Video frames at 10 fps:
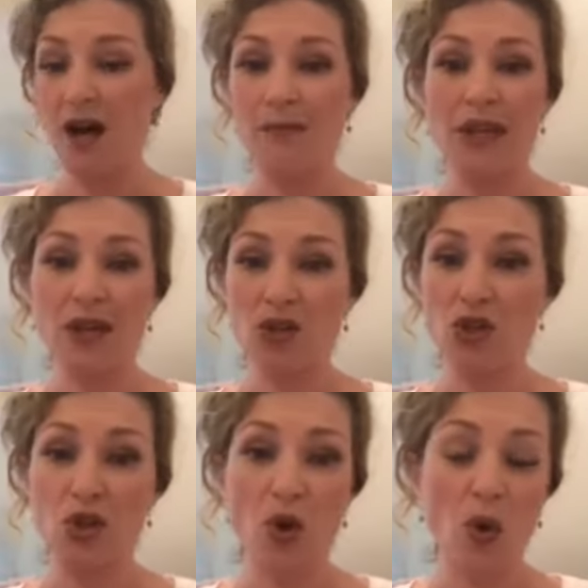They are
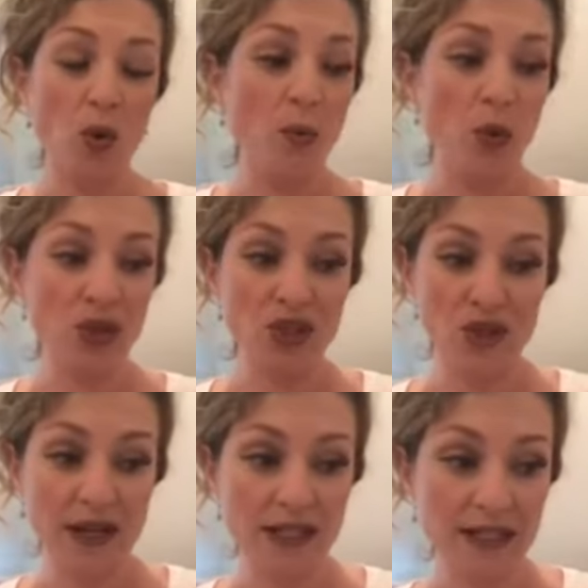so
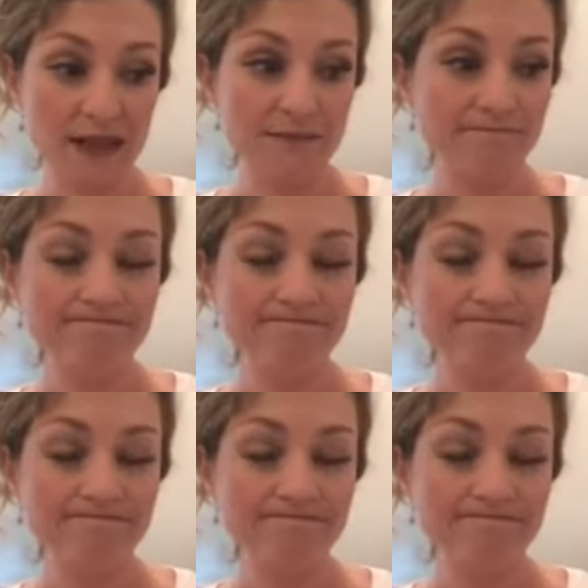moisturizing,